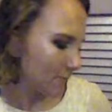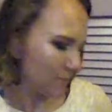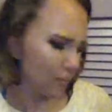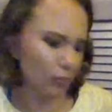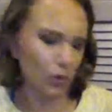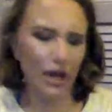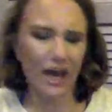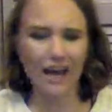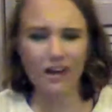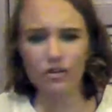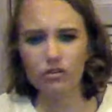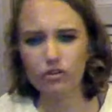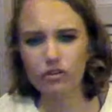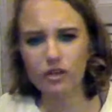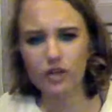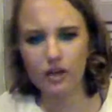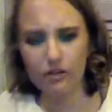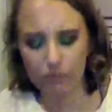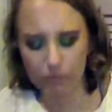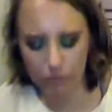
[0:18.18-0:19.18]
Well
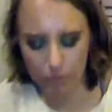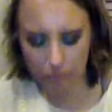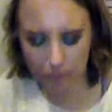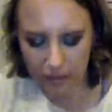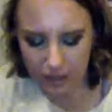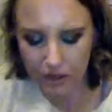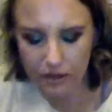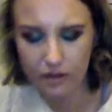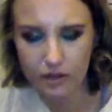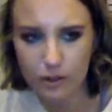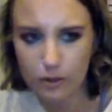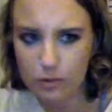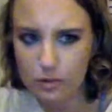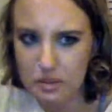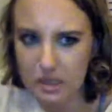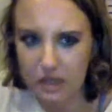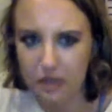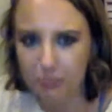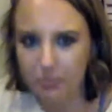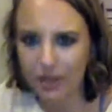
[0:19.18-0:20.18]
actually I filmed I think it was
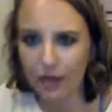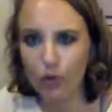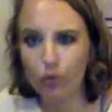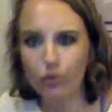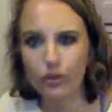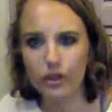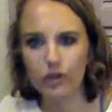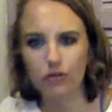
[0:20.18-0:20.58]
my holy